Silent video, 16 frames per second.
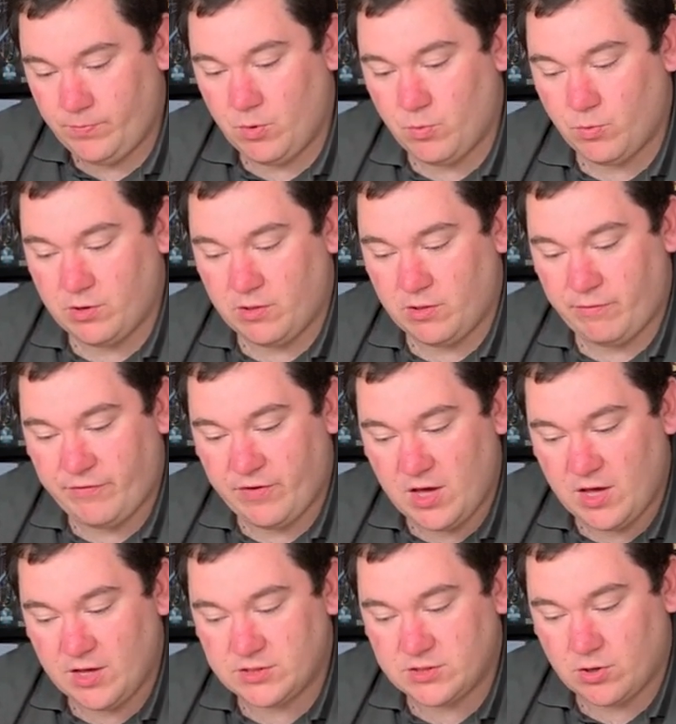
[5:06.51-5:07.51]
One of the
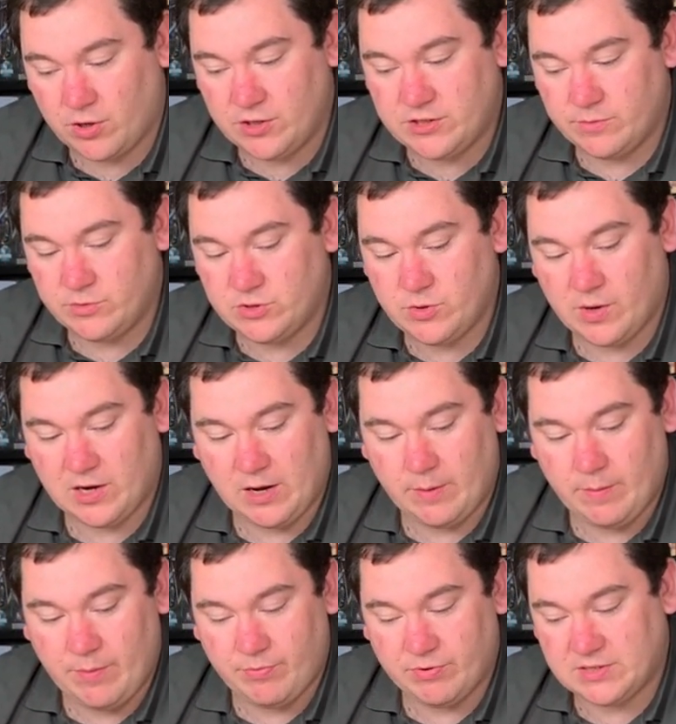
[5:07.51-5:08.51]
first items you are going to
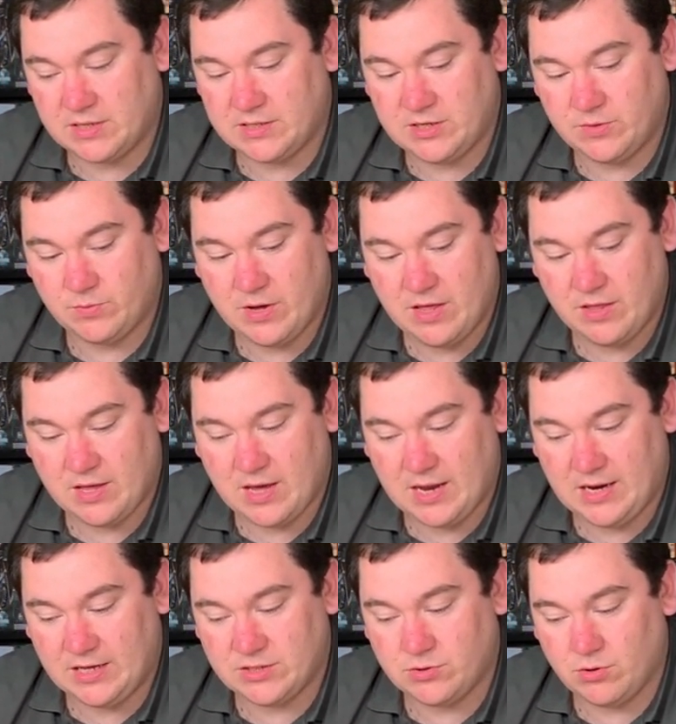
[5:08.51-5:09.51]
be presented with,
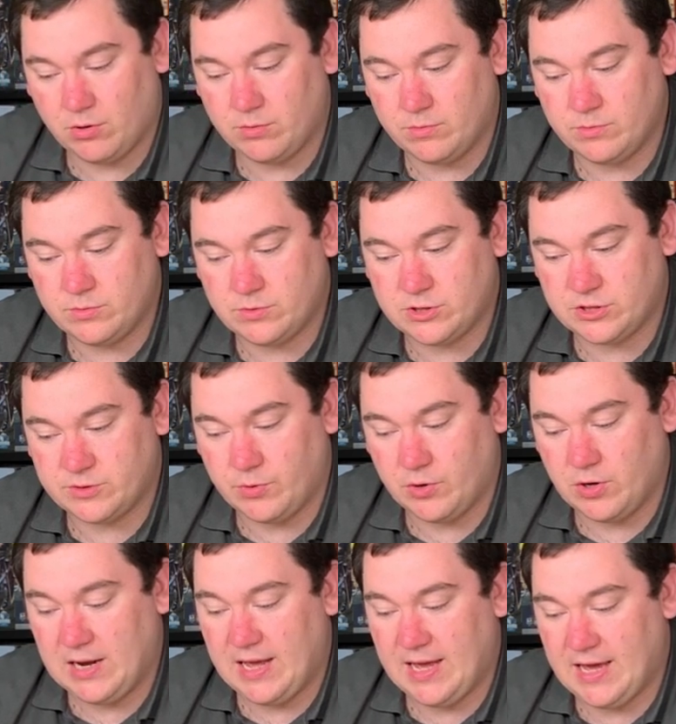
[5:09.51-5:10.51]
and it's not to
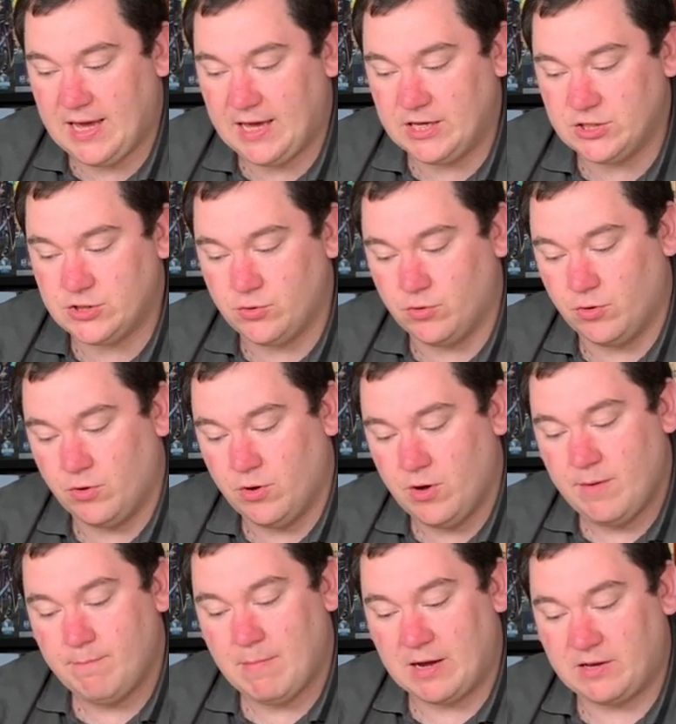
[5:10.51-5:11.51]
spoil it, is your
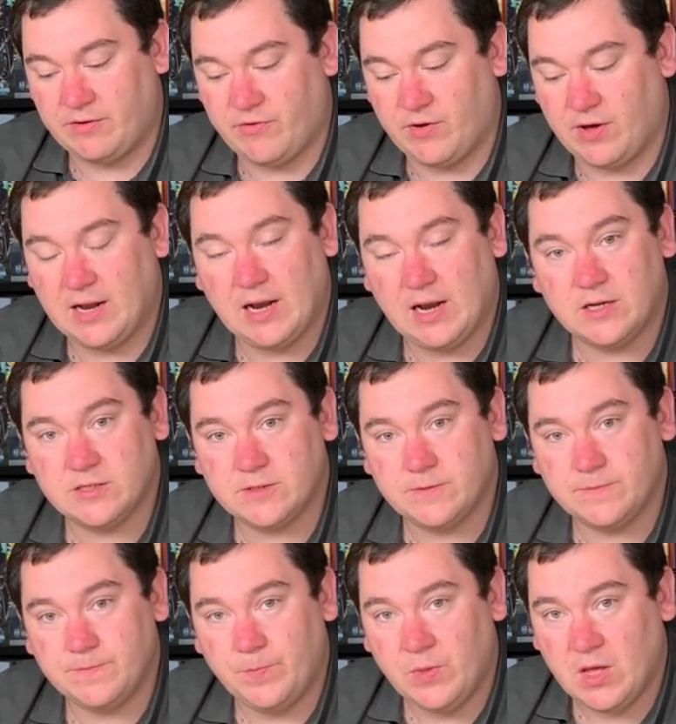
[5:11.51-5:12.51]
magnifying glass.
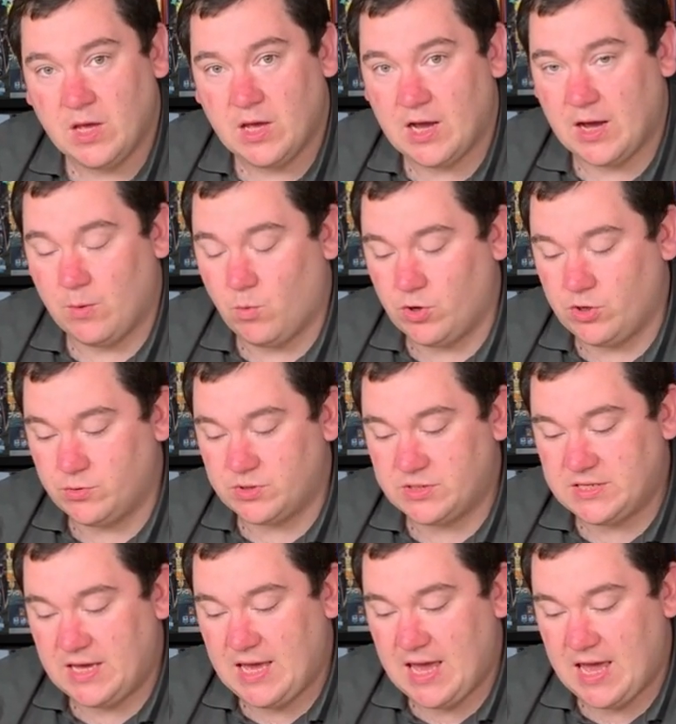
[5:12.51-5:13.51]
And what you'll
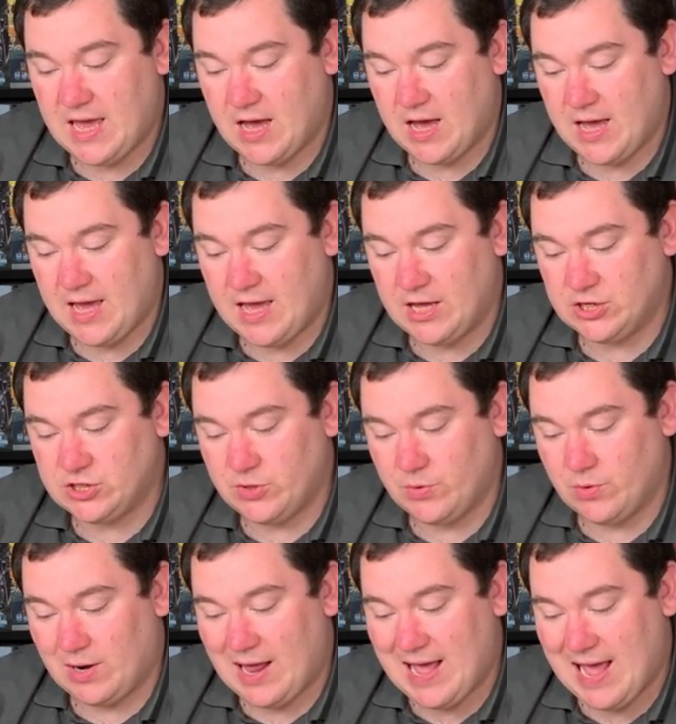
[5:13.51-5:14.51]
see here is you
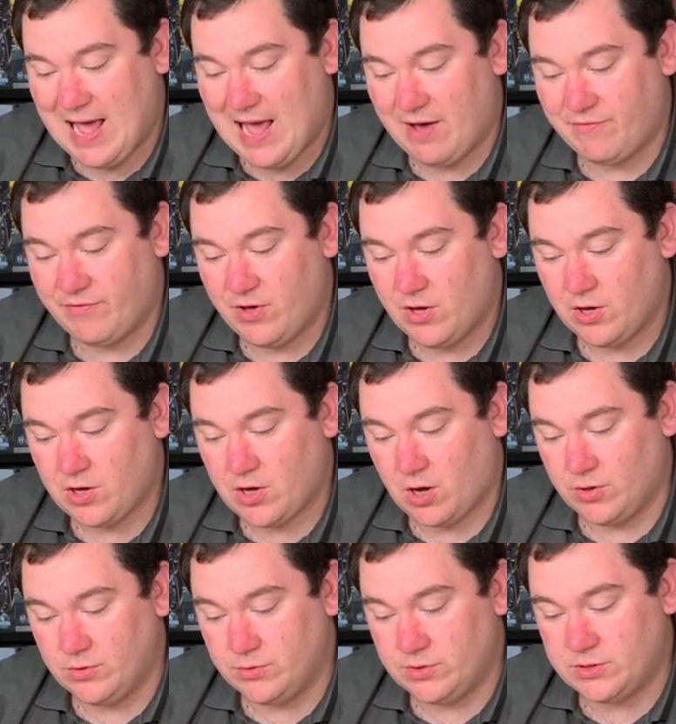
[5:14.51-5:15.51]
will have
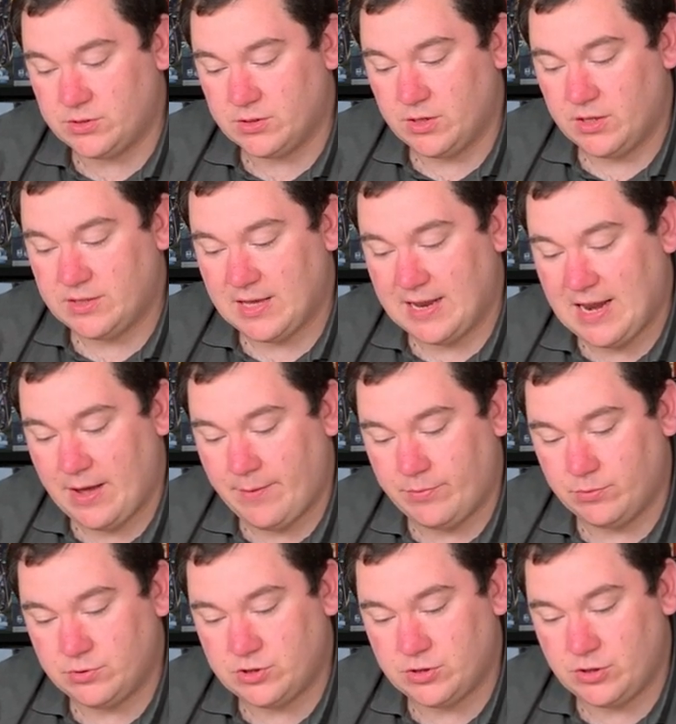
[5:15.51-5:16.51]
codes that
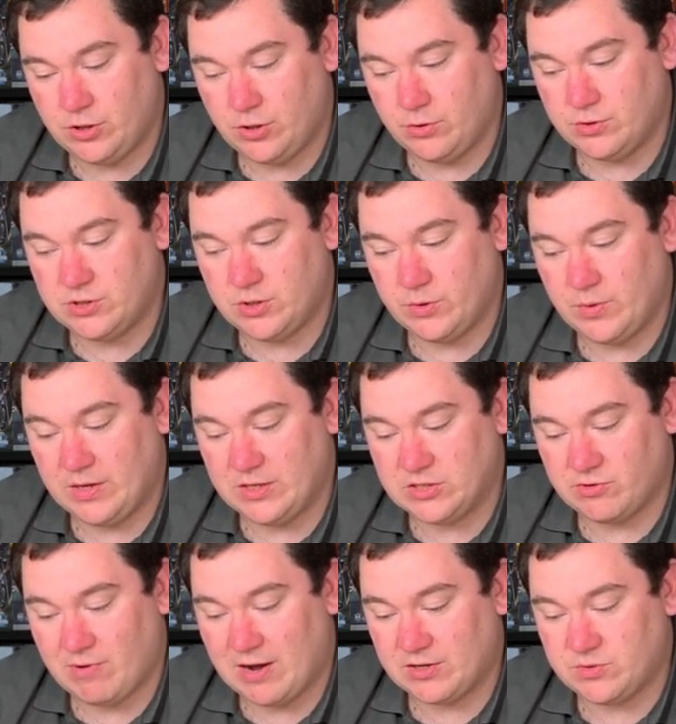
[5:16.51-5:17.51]
enable you to
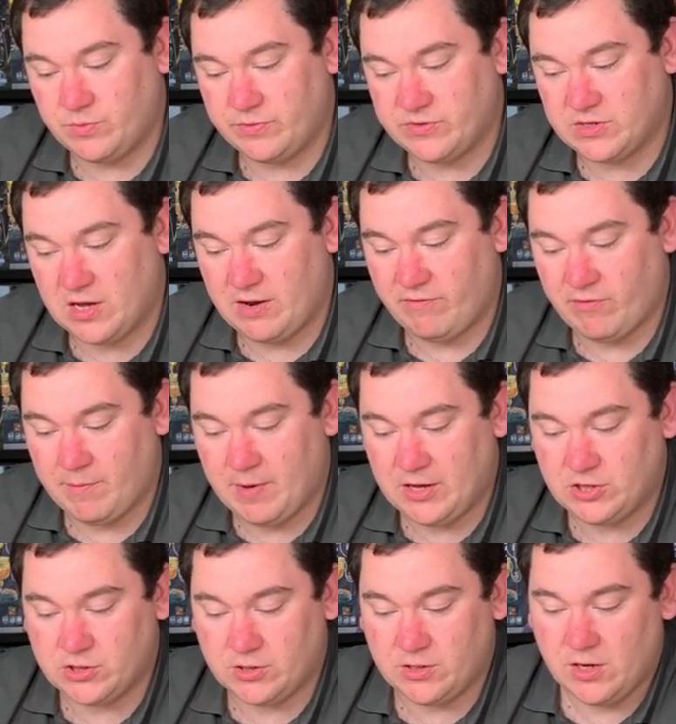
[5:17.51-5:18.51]
interact with certain
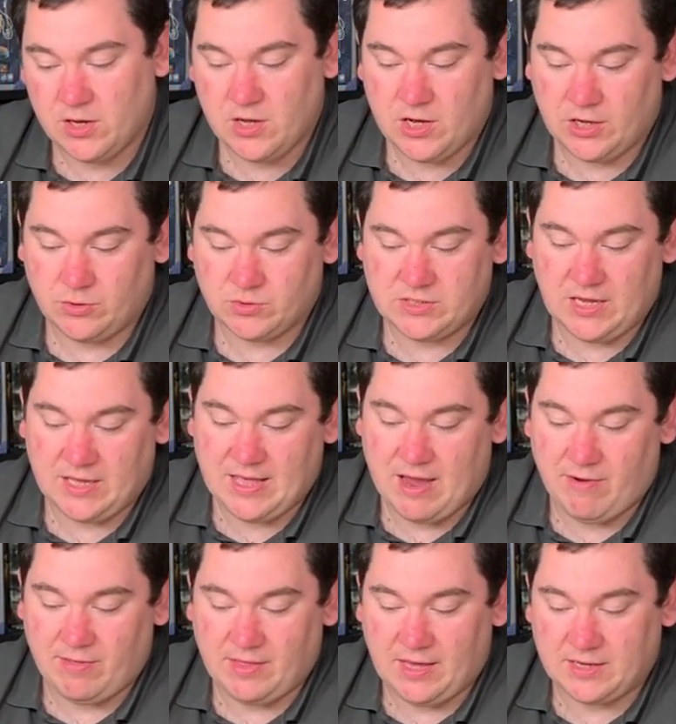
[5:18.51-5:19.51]
information. And you'll see
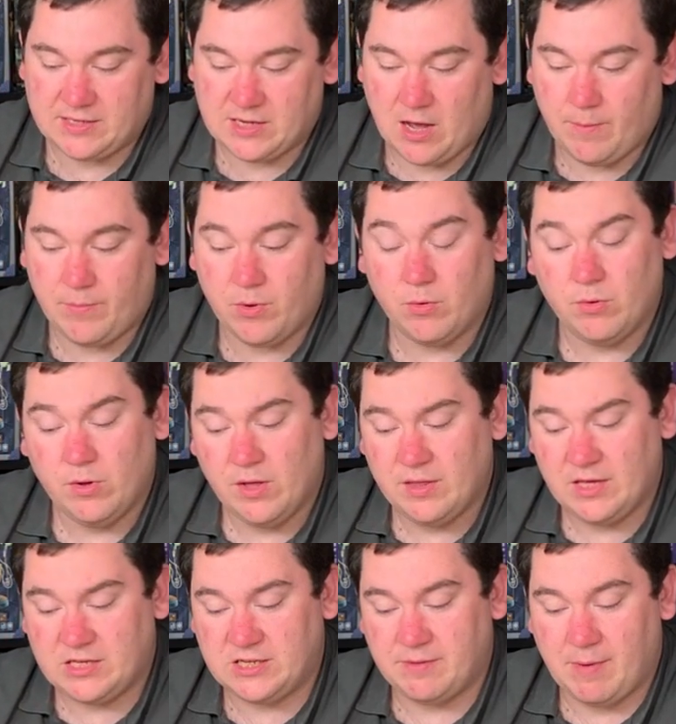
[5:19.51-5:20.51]
there in the example,
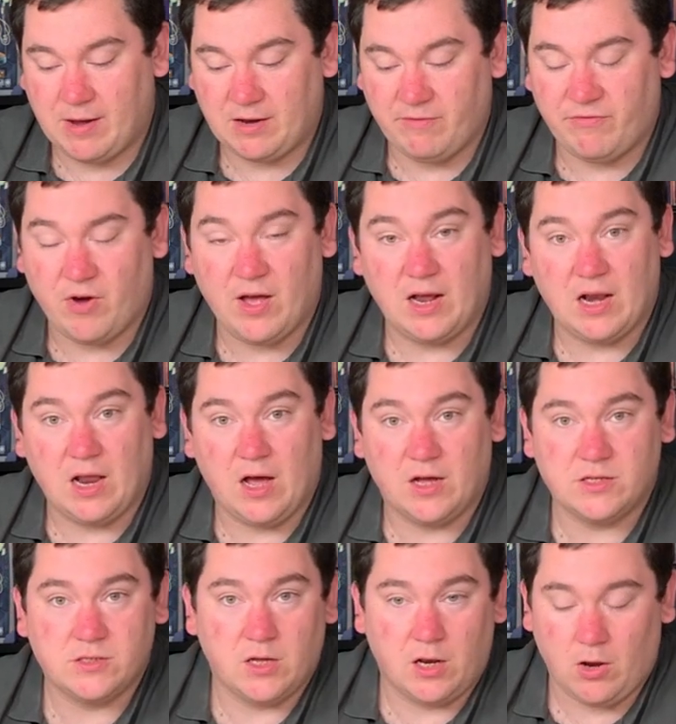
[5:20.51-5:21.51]
this is the magnifying
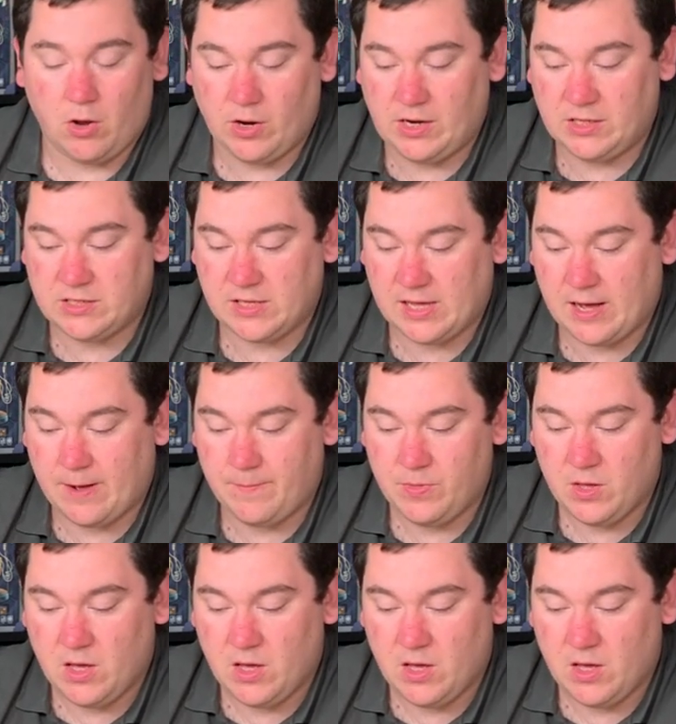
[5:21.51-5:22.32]
glass aligning to that.